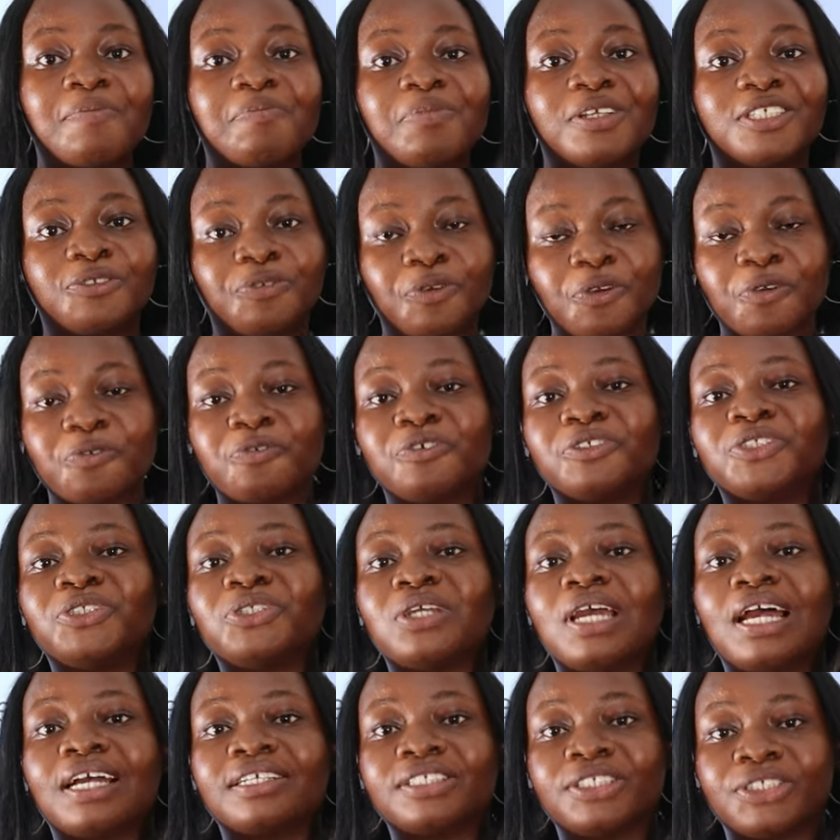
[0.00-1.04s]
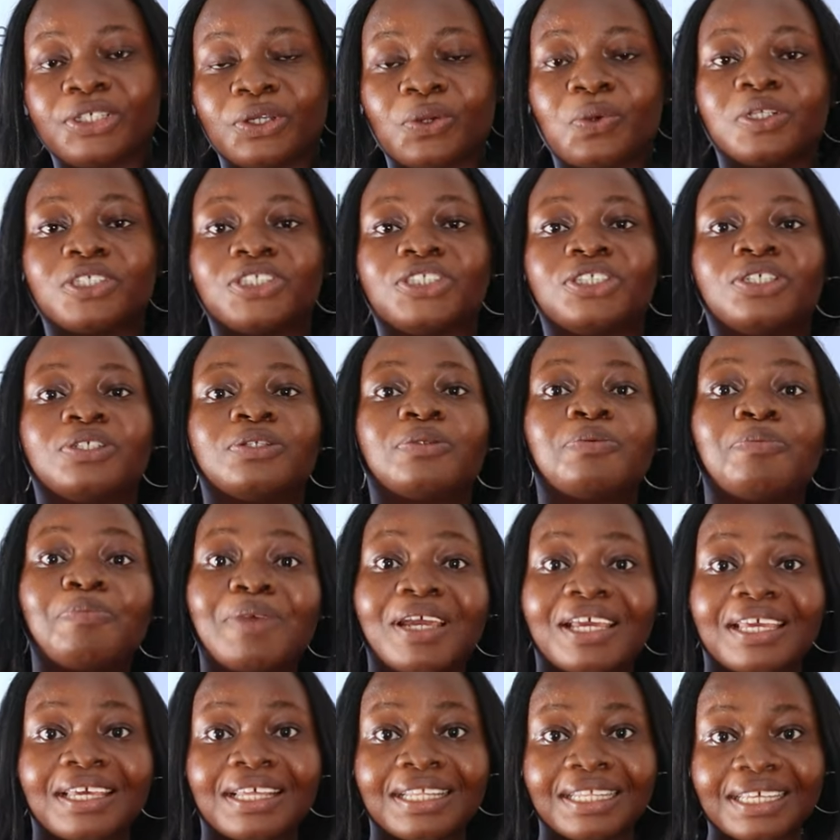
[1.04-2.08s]
Please feel free to ask your question
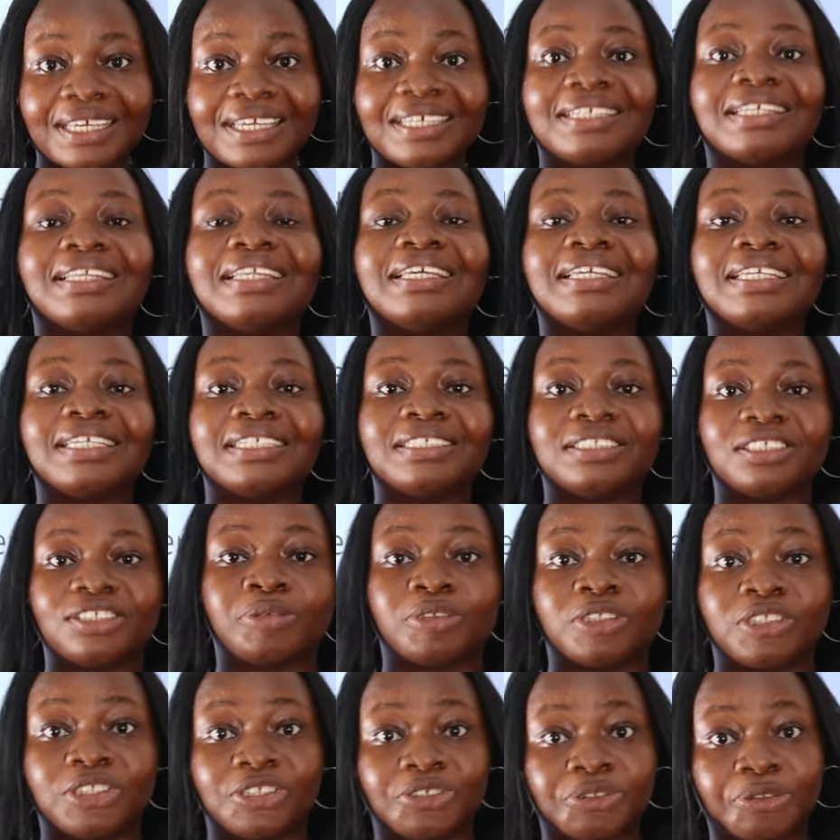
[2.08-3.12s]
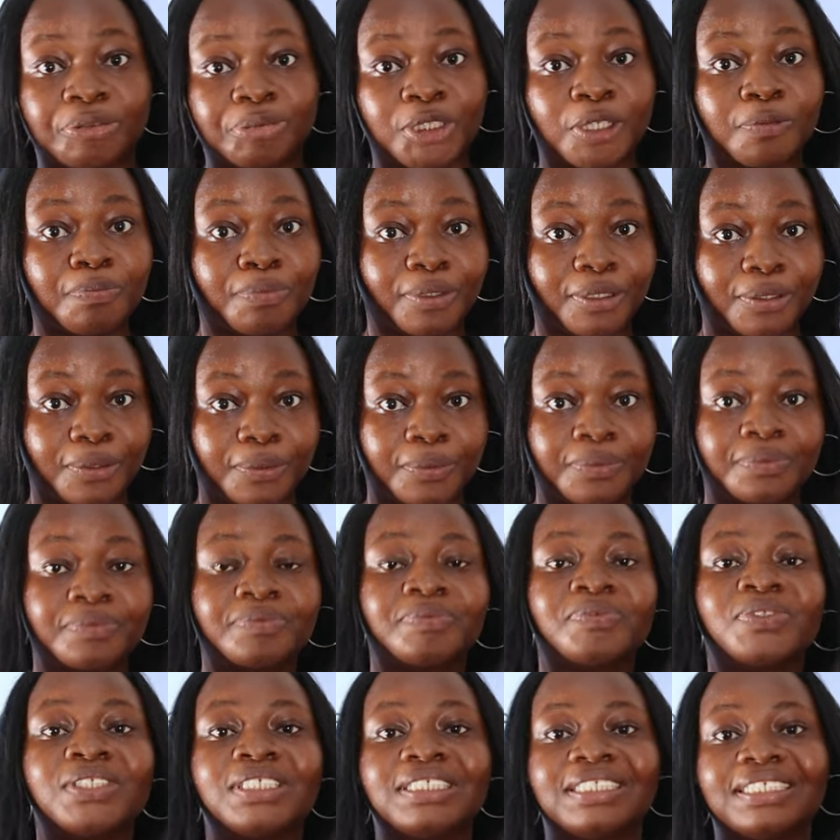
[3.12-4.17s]
by clicking the link in the description below.
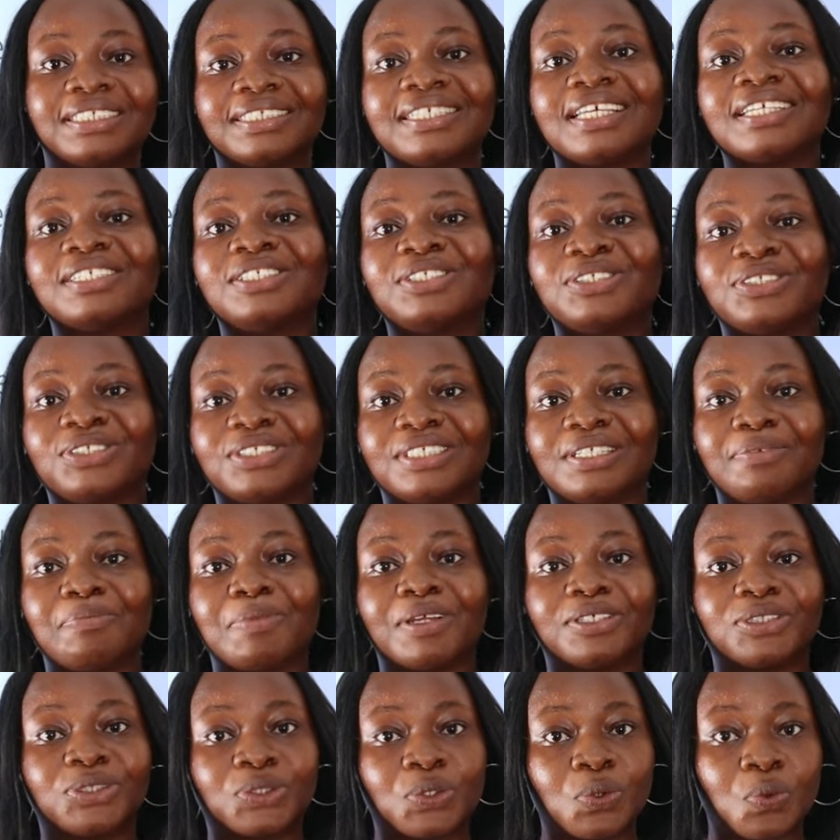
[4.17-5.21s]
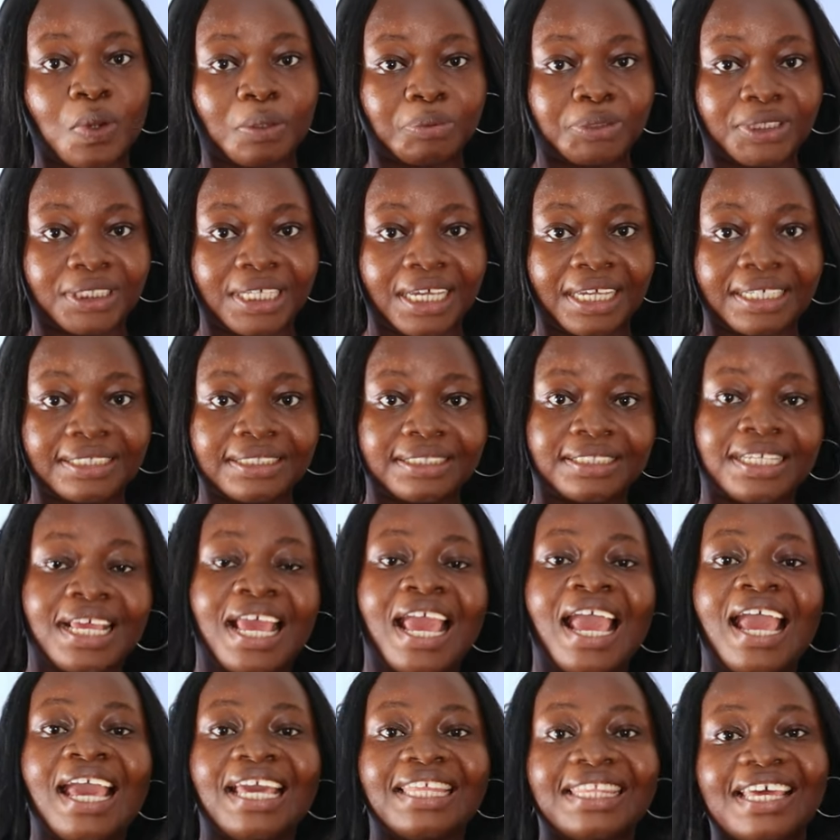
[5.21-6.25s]
This takes you to the My School website.
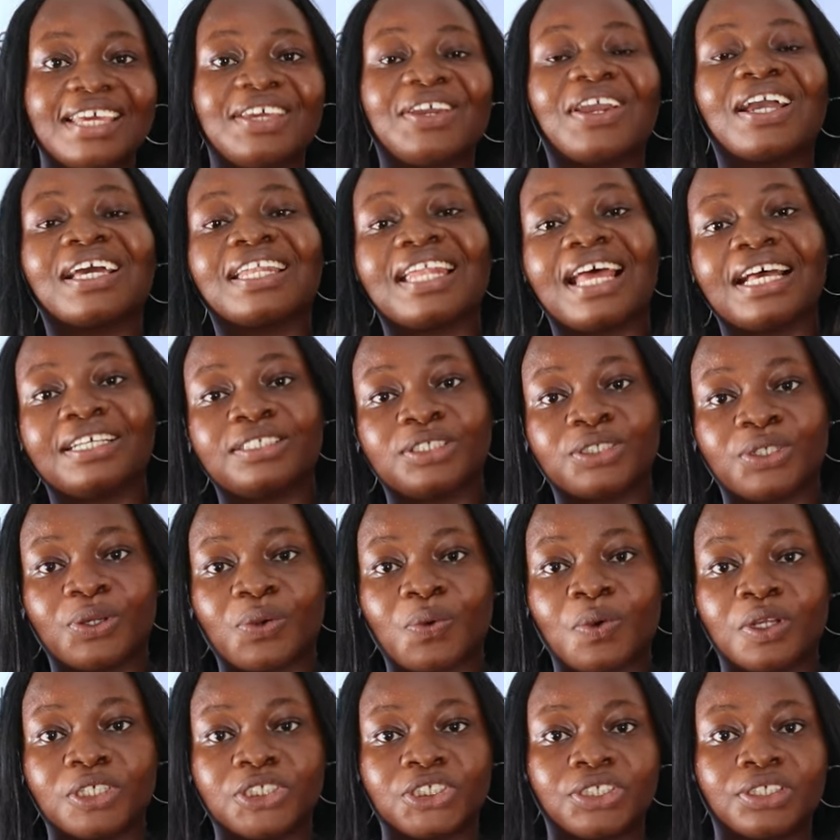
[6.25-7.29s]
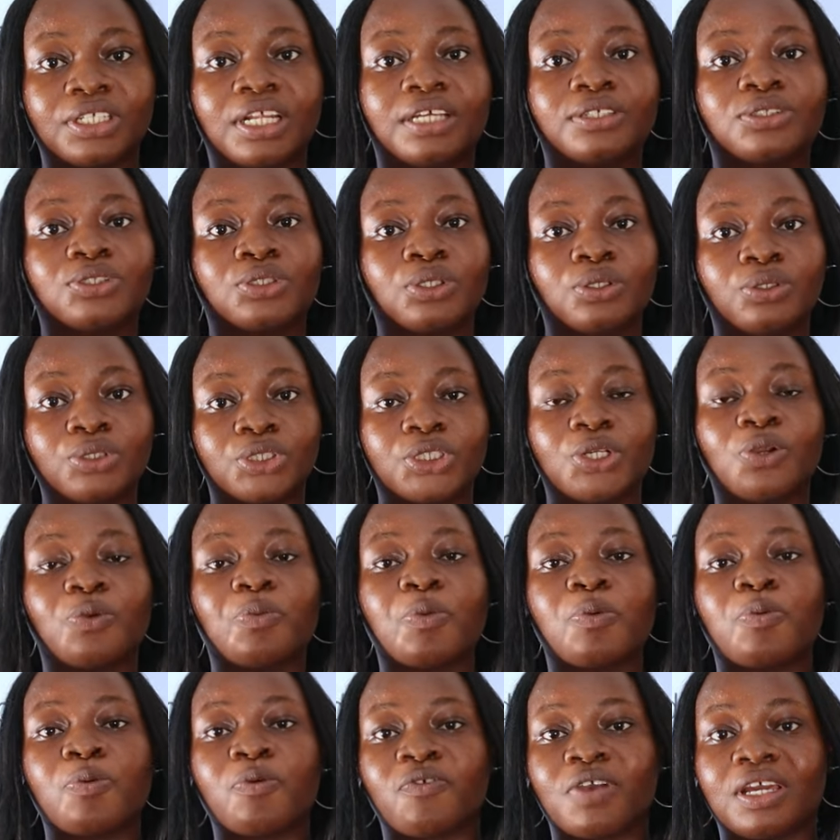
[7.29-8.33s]
There you can ask your question and solution
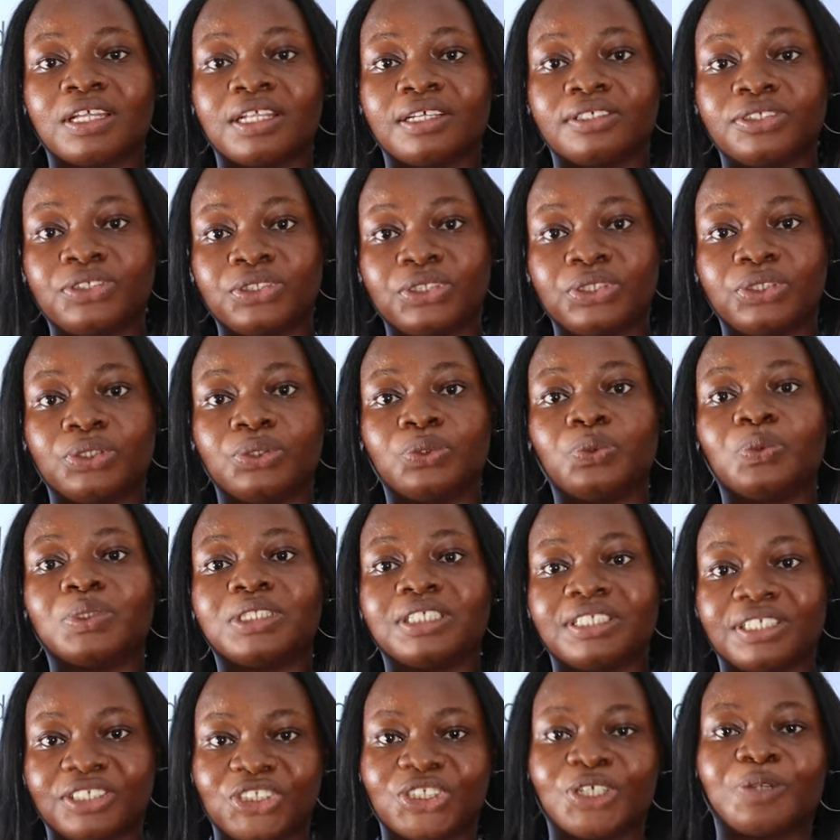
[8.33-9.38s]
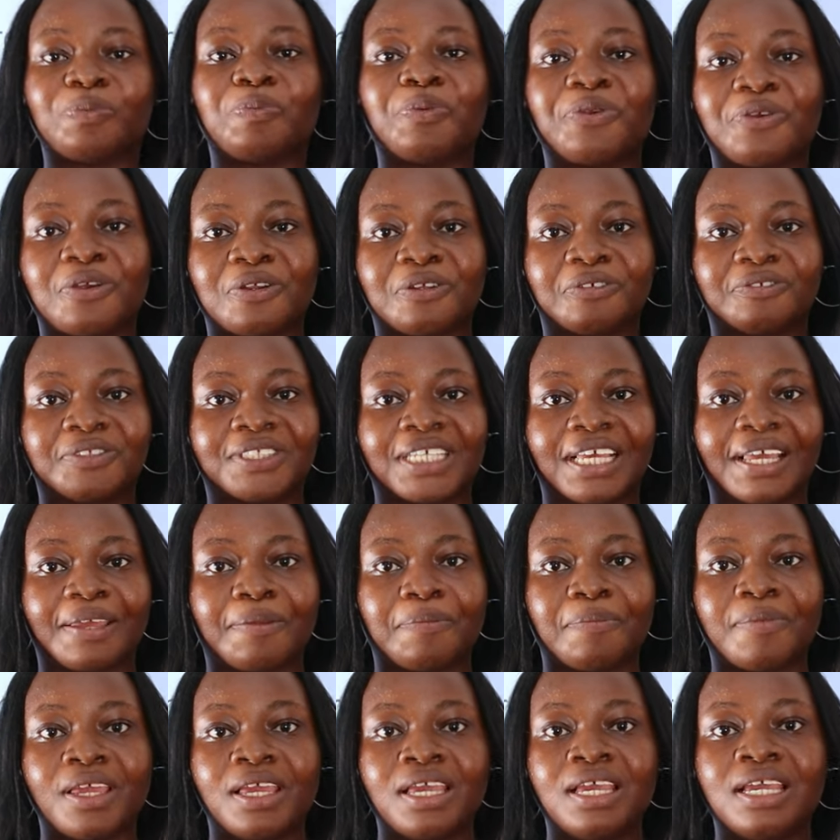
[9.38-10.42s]
will be provided to you within a short period of
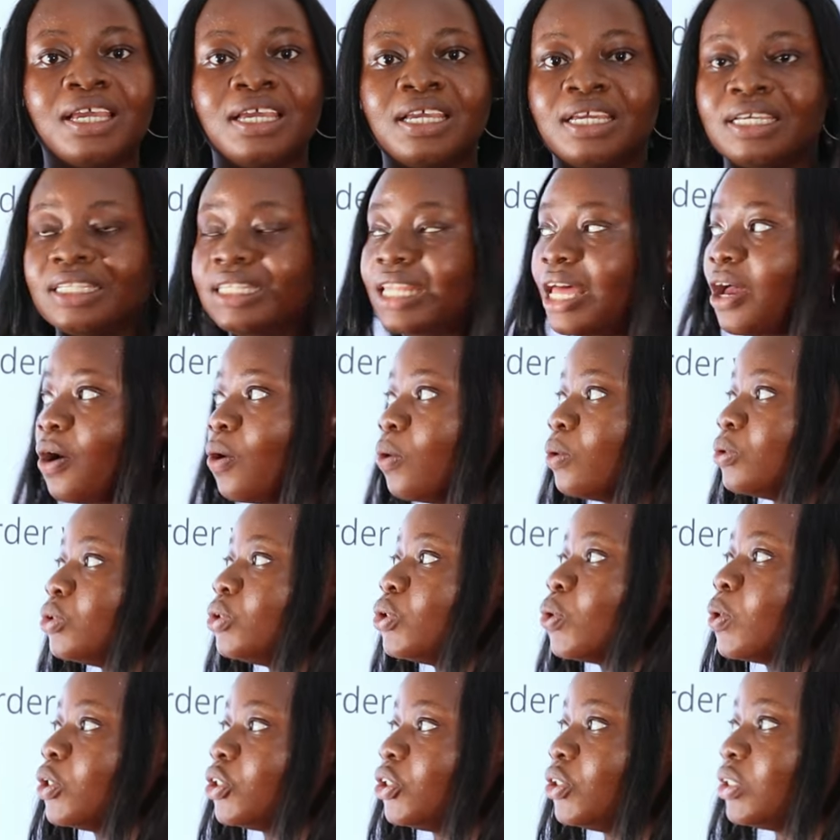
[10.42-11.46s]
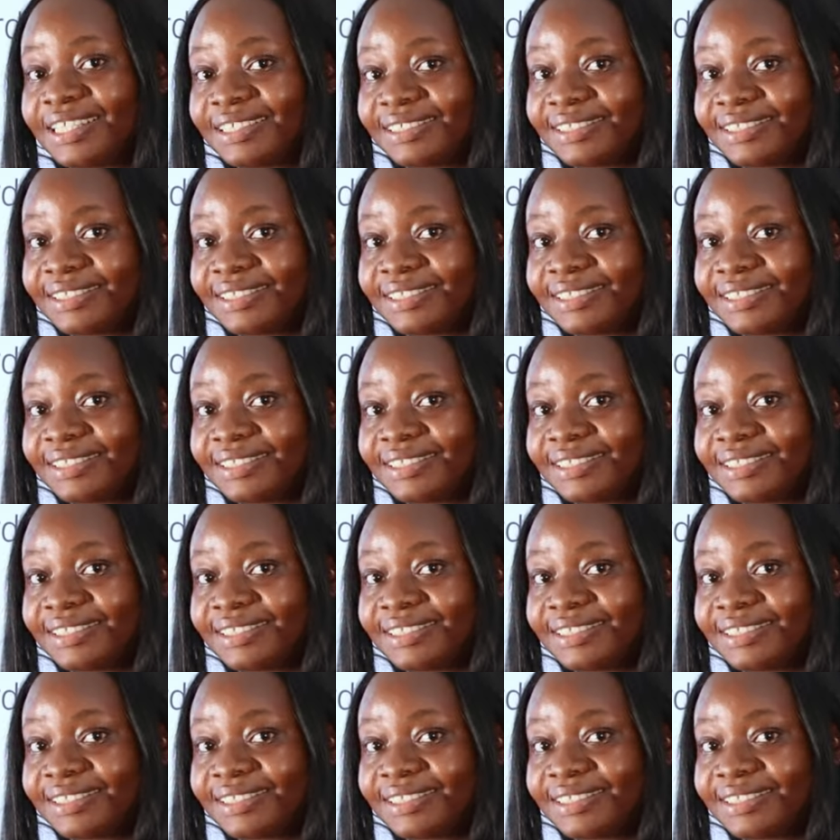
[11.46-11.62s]
time. Now on to question